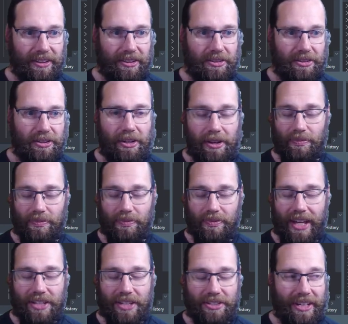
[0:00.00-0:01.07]
So
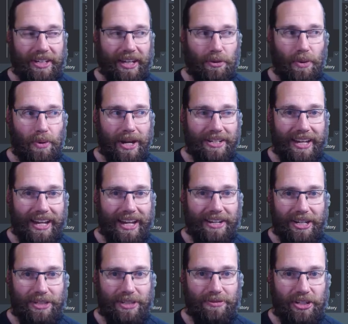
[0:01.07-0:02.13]
that's quite a
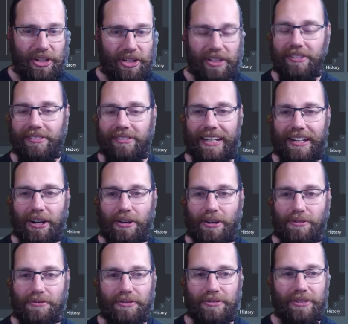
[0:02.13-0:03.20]
nice feature
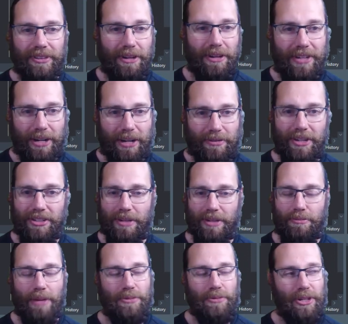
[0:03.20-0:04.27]
of of Delphi because
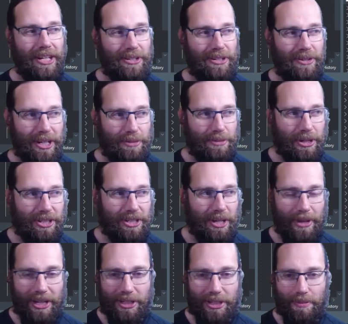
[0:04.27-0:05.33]
sometimes you need to express
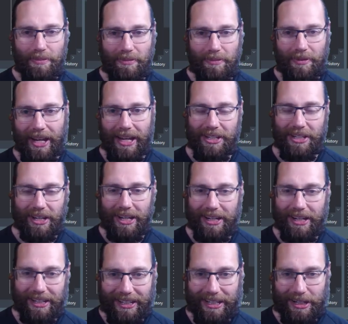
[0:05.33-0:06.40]
something the, as
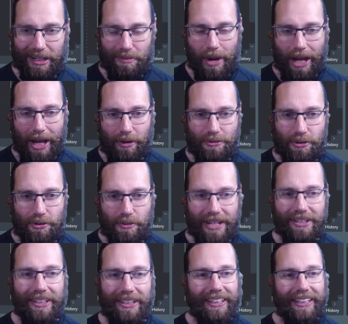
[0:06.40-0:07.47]
a in binary
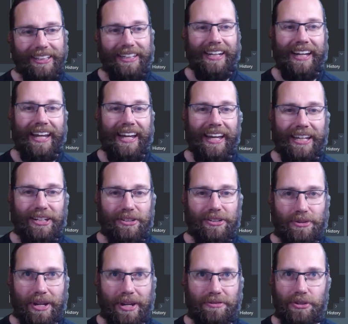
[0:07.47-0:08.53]
format, and
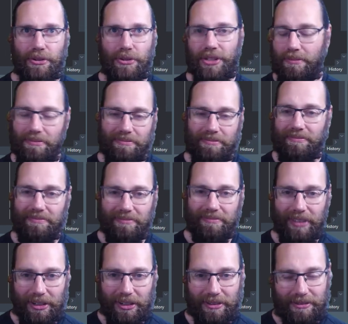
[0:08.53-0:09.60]
you have to do some you
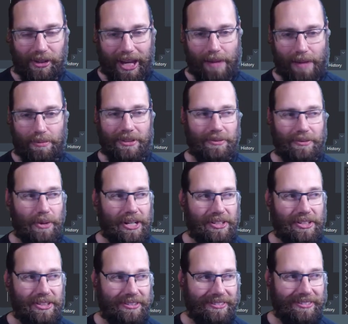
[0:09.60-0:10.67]
know look up and what it
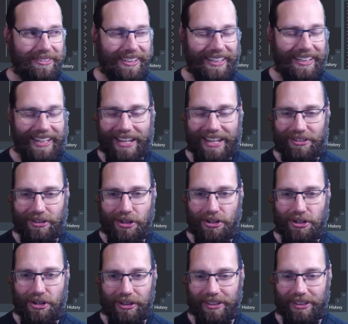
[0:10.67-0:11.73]
is in as an
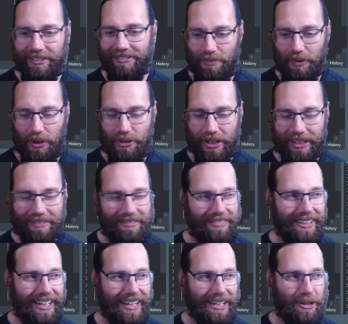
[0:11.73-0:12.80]
integer and using
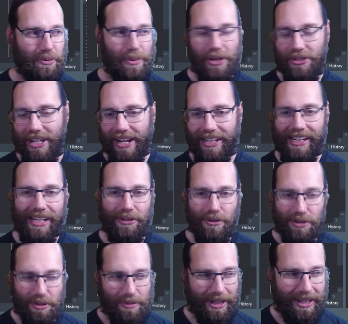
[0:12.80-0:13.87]
uh, you know Windows Calculator or
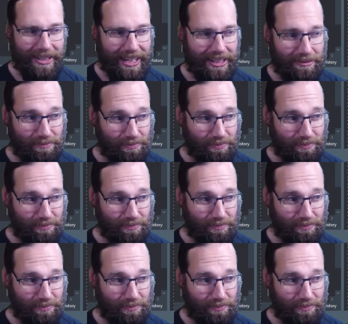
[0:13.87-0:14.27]
something like that.